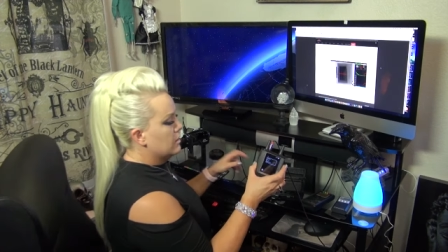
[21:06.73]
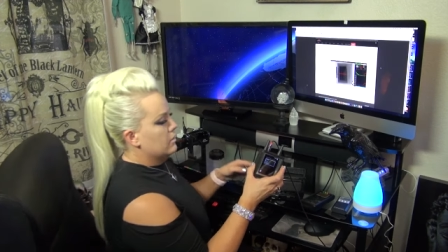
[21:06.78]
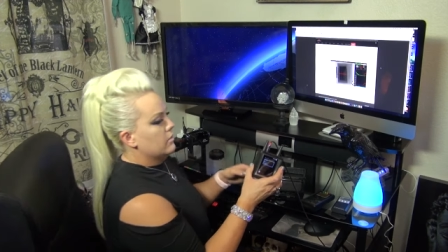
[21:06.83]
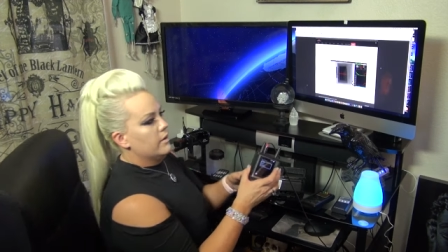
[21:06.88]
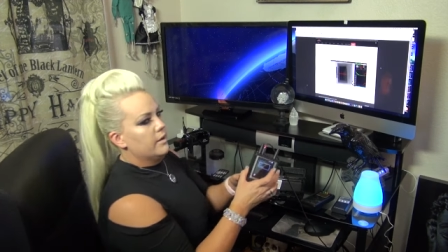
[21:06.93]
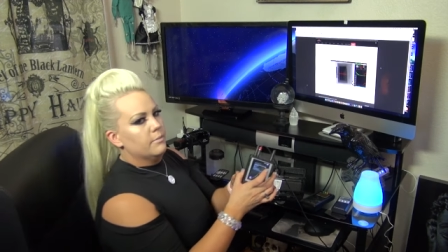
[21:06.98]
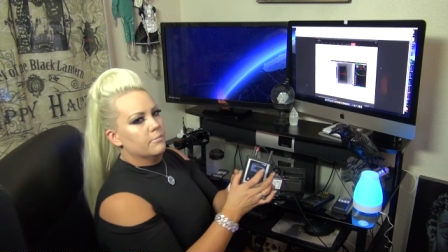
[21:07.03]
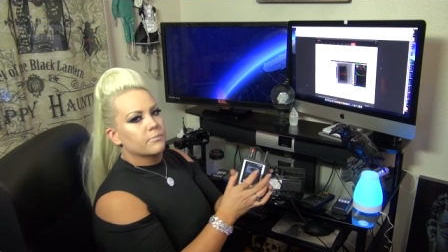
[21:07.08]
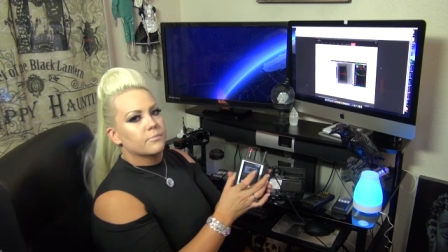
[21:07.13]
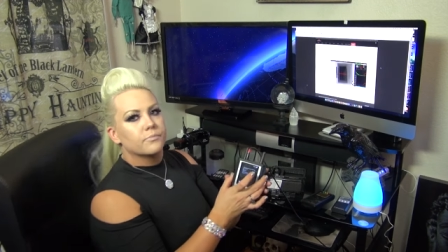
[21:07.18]

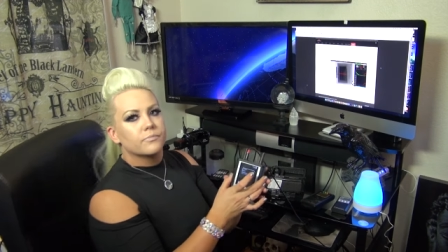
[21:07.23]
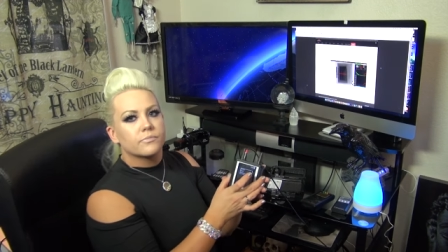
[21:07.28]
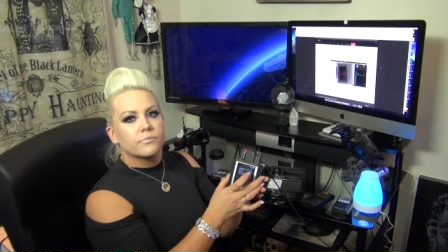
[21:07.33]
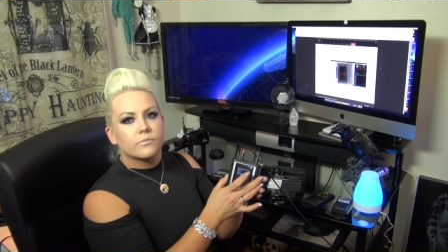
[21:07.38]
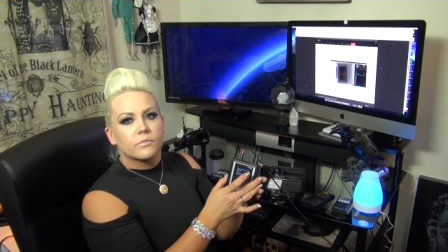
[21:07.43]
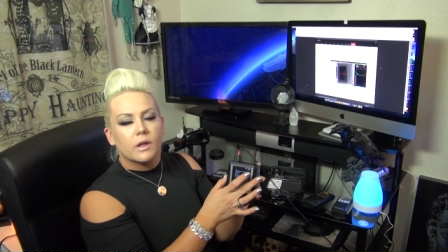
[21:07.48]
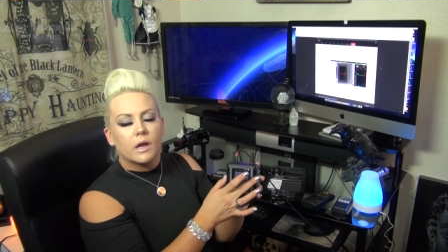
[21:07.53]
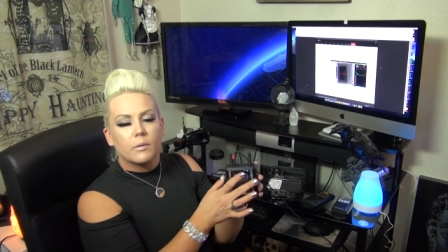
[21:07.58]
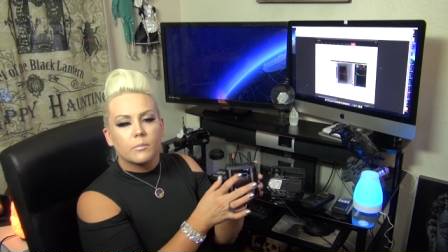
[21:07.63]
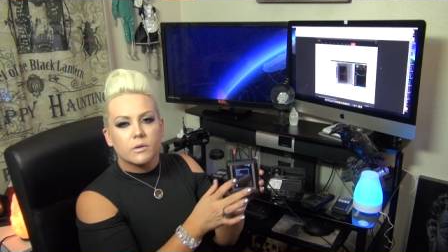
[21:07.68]
okay
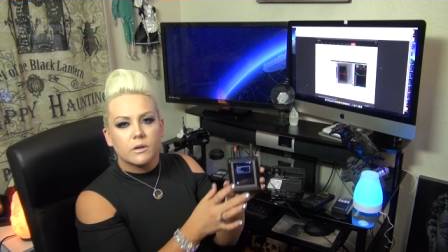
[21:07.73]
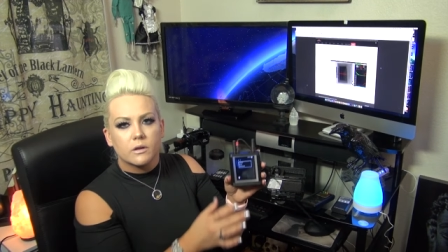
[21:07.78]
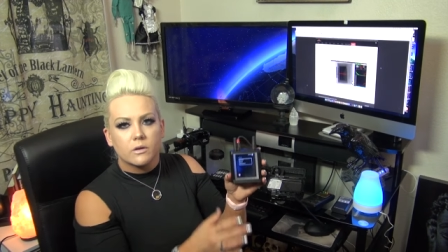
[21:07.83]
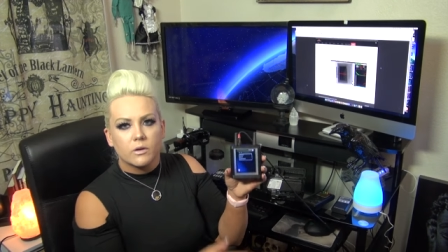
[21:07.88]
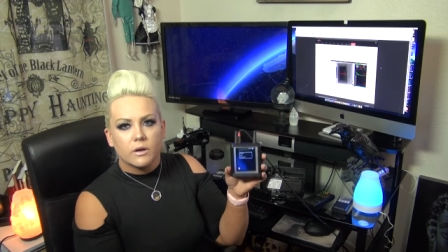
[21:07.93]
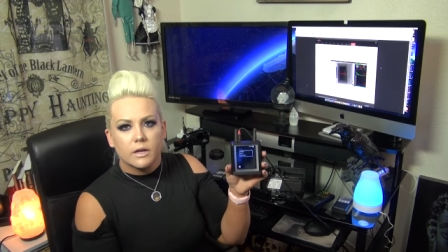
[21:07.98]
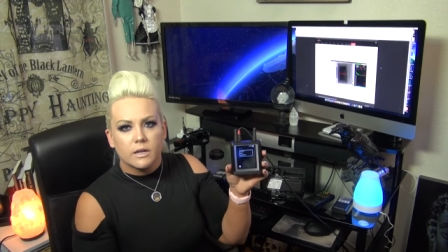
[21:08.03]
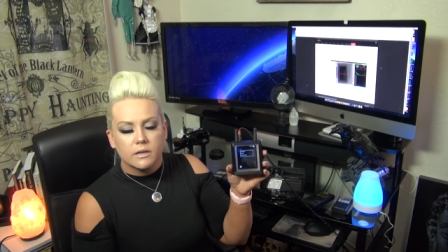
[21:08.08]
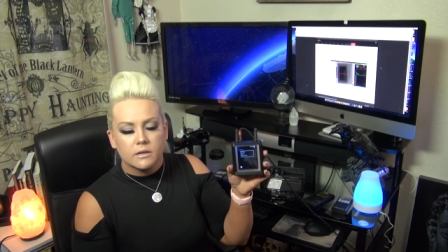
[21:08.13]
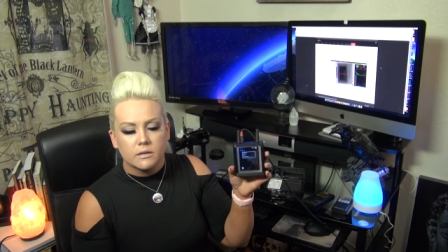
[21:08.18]
I'm gonna go
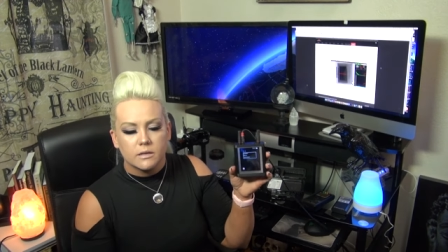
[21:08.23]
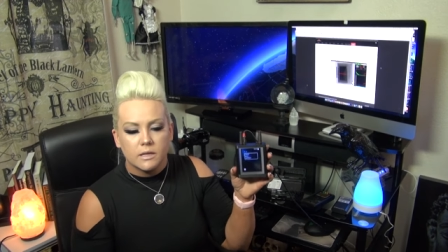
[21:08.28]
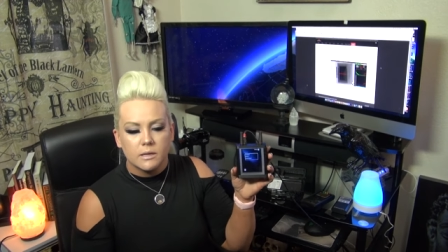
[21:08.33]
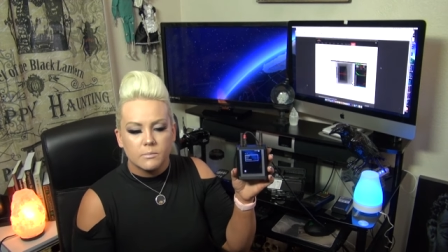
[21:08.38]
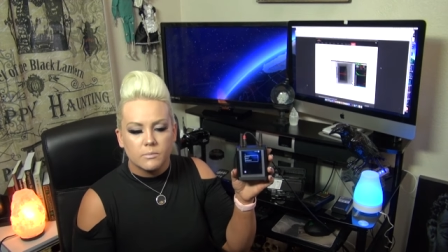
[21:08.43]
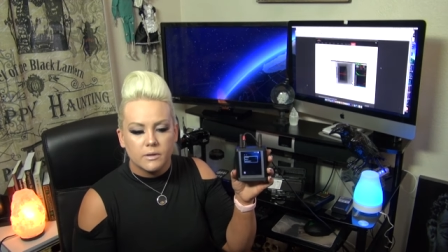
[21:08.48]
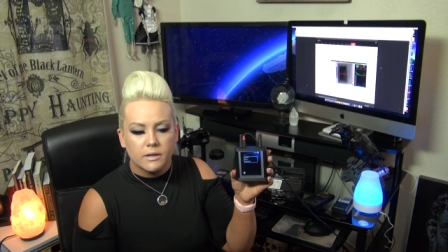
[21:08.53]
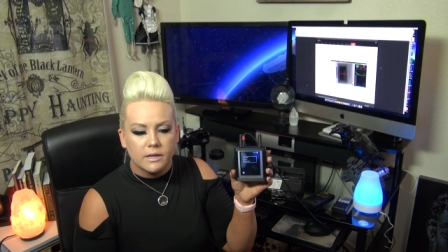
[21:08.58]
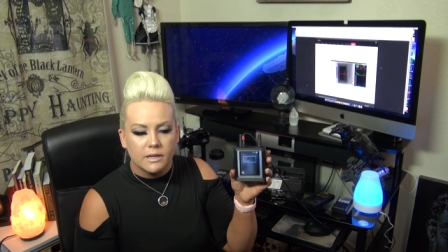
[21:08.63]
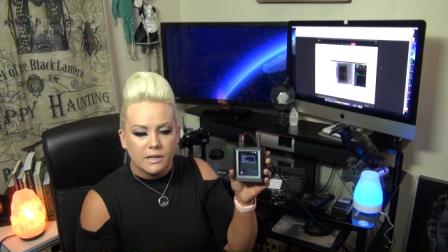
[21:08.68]
ahead and
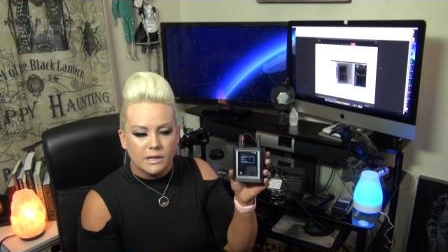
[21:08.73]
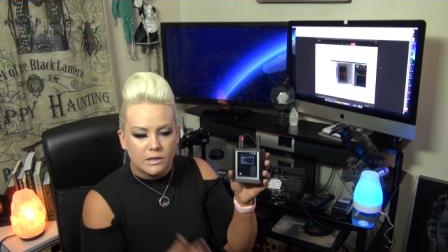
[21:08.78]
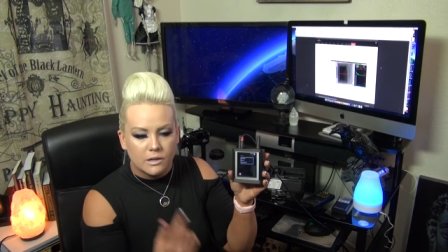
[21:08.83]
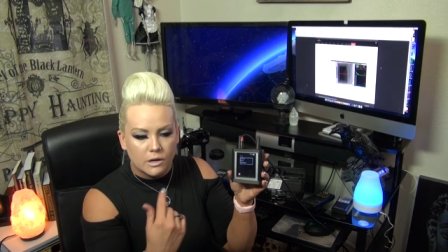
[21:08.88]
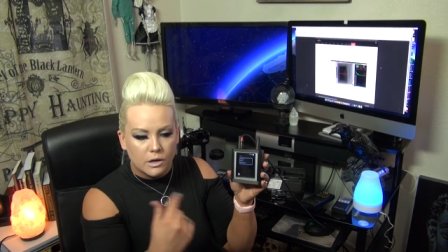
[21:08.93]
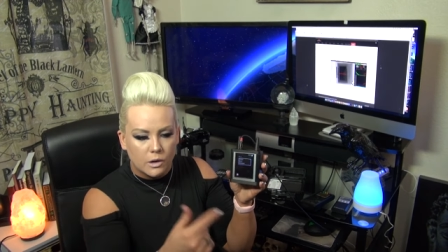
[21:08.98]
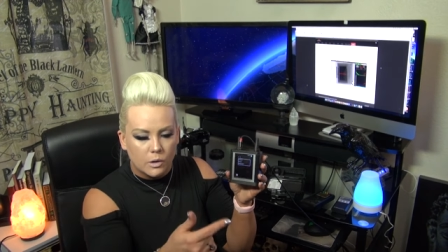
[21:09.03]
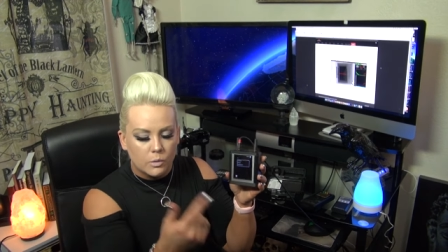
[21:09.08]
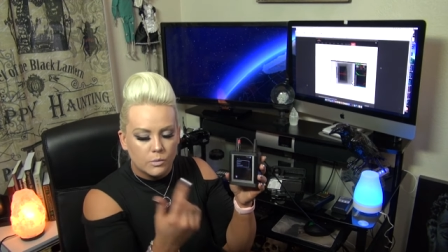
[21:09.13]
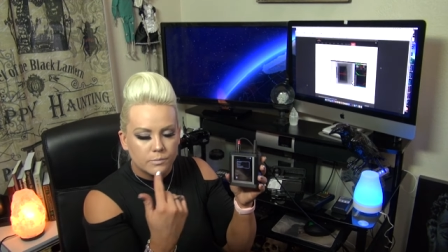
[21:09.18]
keep letting it
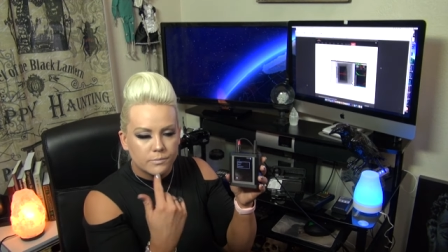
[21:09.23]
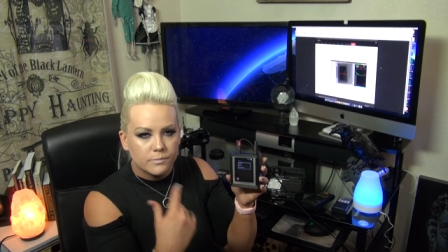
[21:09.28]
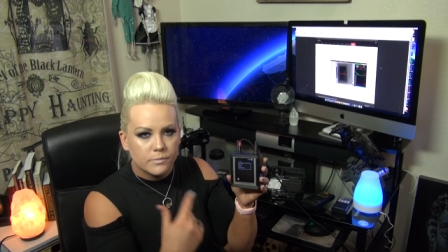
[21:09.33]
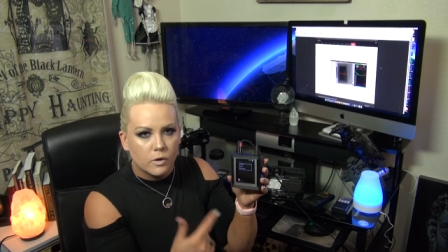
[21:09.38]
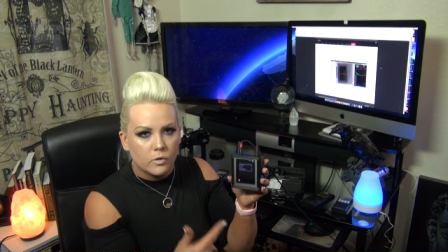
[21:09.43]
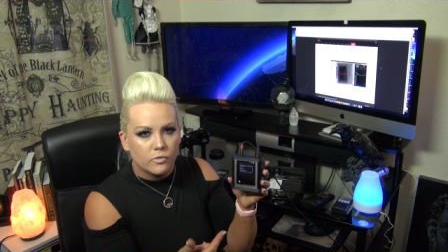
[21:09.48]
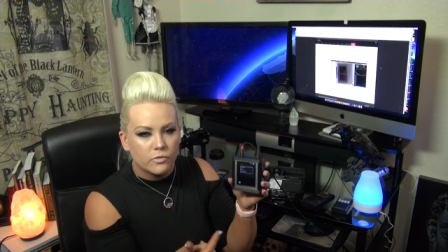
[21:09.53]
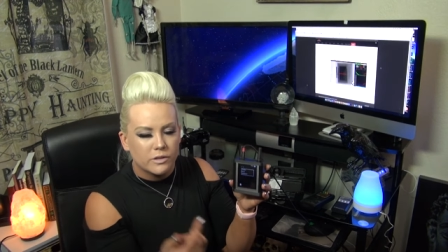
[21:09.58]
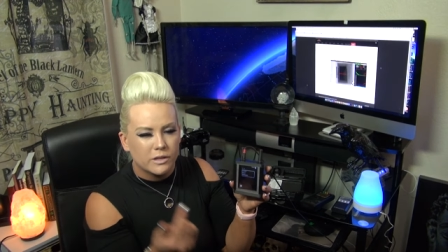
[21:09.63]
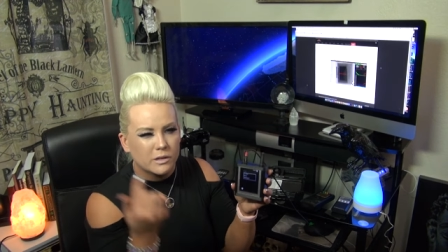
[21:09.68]
go
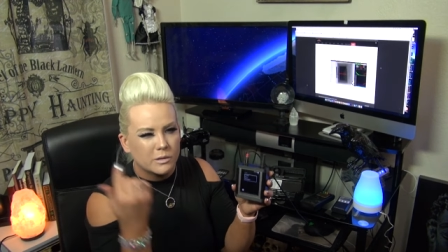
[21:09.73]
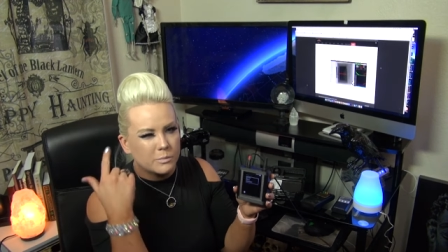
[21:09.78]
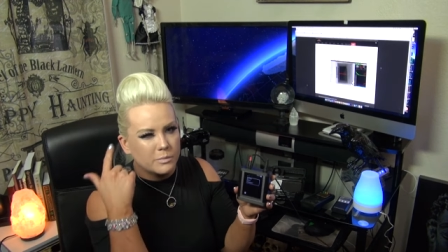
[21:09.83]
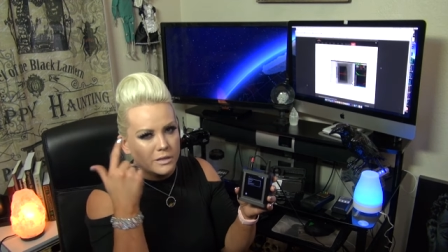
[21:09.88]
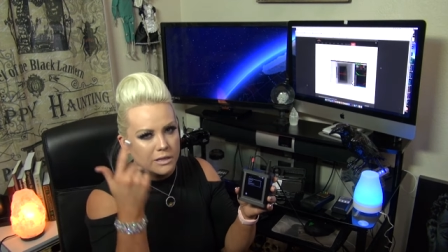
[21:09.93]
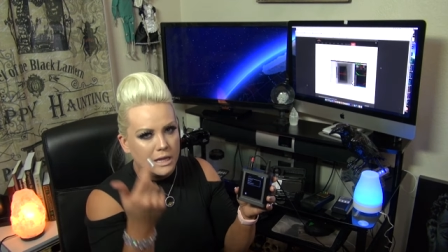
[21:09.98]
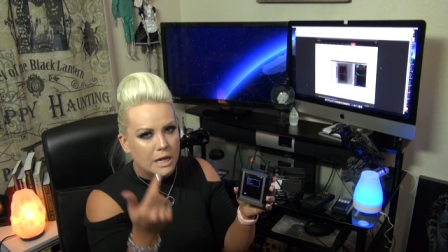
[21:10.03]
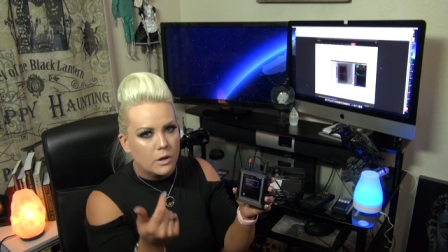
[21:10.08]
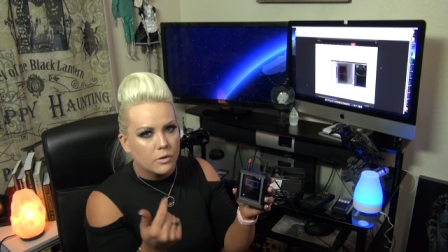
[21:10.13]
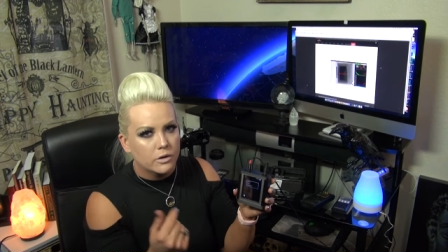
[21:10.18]
hopefully it'll be
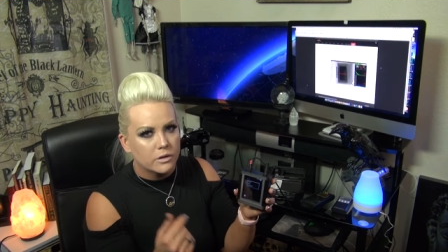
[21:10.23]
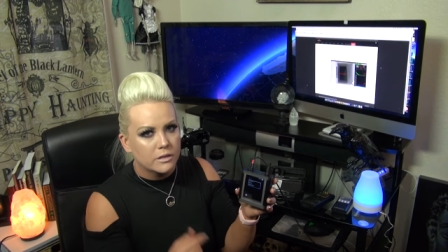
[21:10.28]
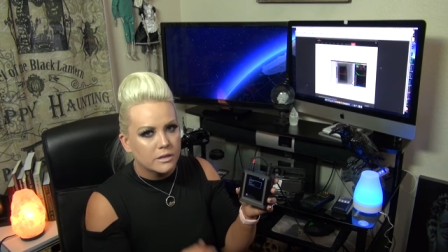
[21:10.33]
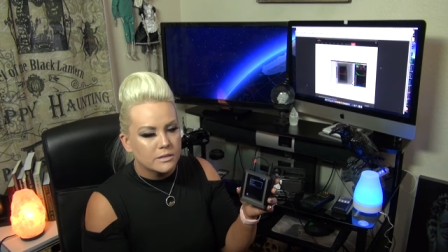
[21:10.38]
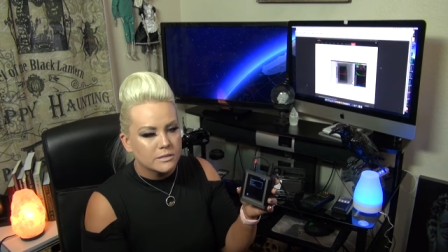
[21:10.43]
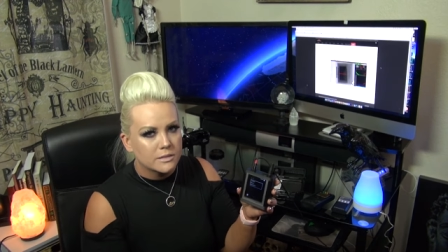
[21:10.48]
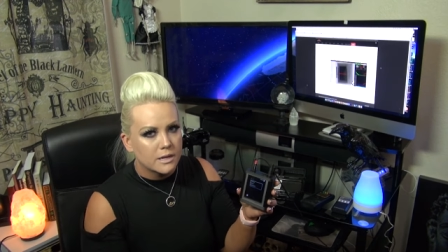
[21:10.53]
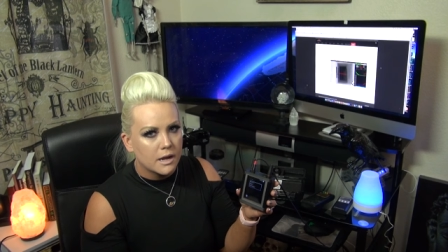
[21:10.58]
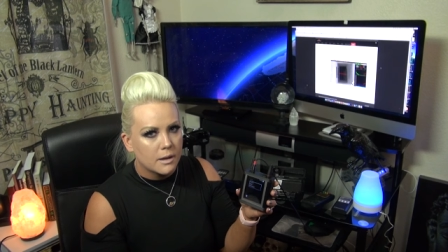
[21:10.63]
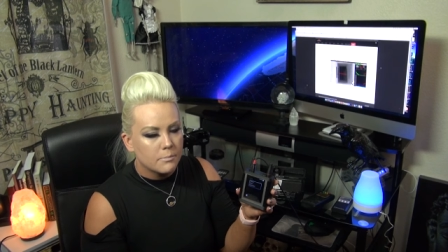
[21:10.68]
louder
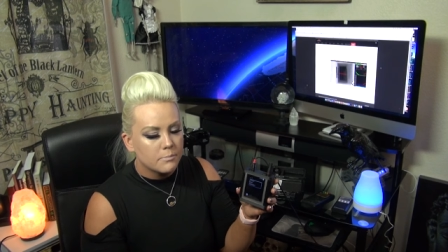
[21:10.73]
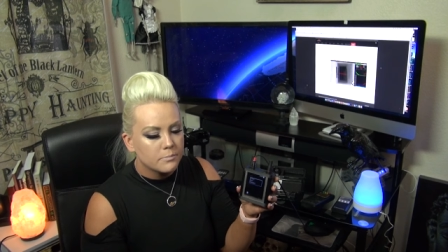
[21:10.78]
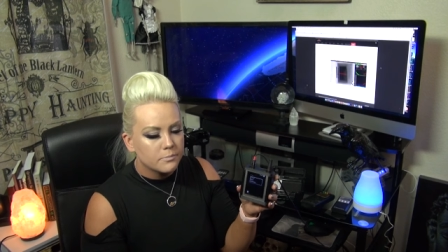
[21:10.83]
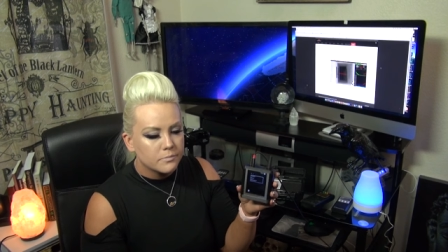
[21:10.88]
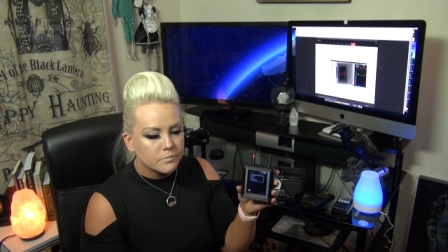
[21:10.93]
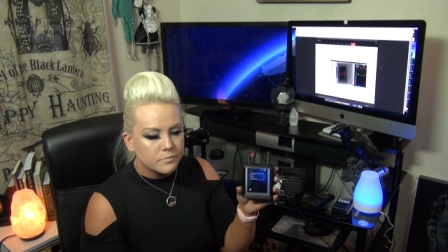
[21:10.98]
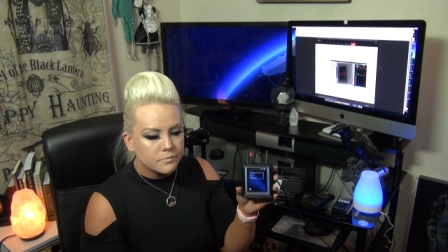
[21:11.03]
this time